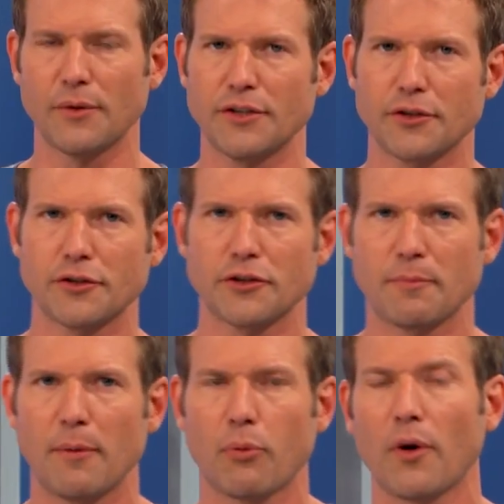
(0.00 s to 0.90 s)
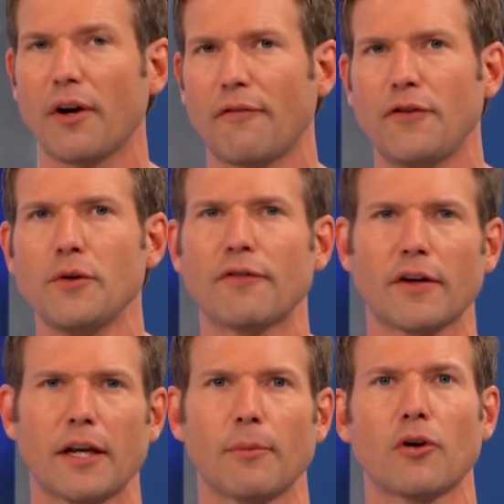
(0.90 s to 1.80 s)
Researchers pinpointed a few
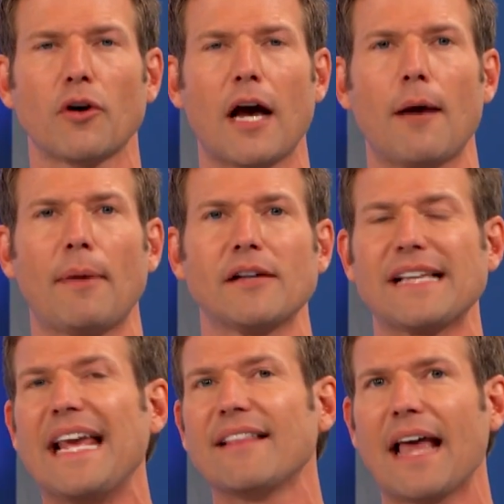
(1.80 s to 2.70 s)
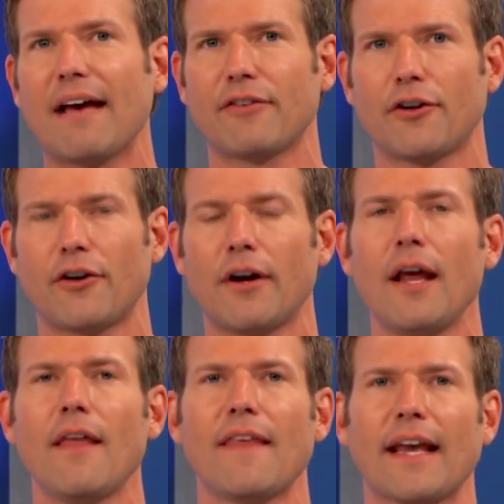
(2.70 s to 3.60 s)
different chemical compounds in lavender
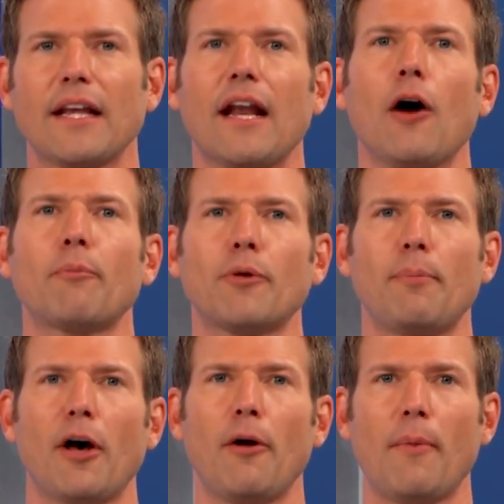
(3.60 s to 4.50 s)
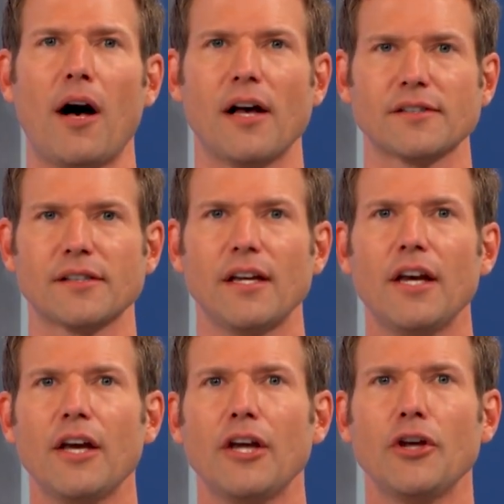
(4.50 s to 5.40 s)
that can help repel moths.
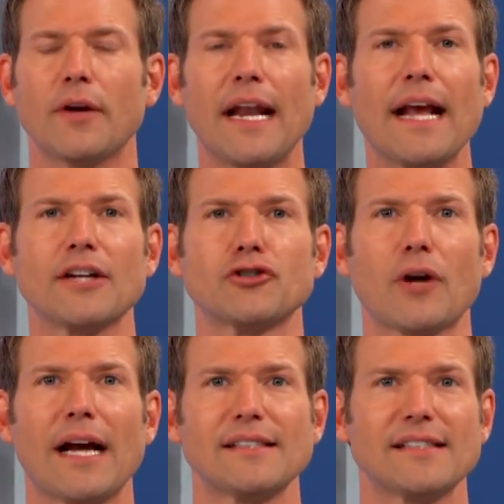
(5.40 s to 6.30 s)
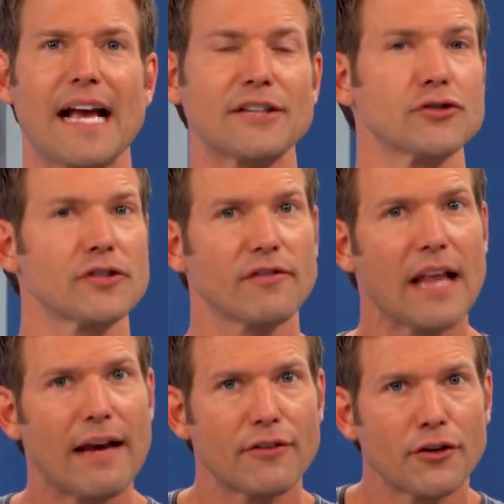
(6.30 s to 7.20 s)
You can hang dried satchels of
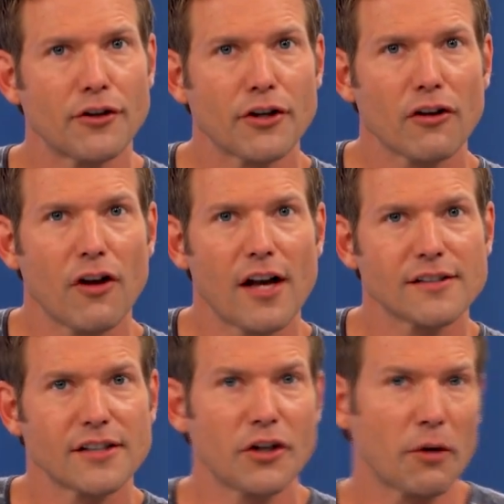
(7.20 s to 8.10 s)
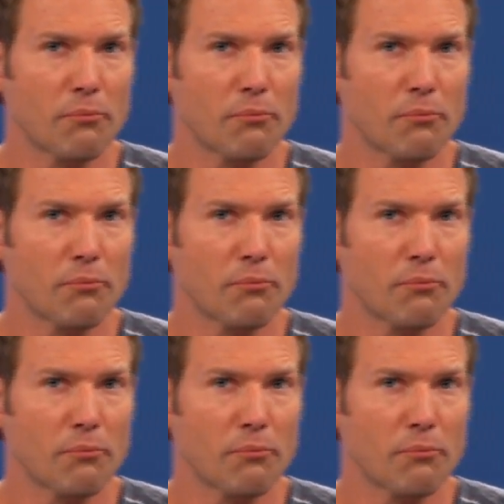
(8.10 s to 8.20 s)
lavender in your closet. You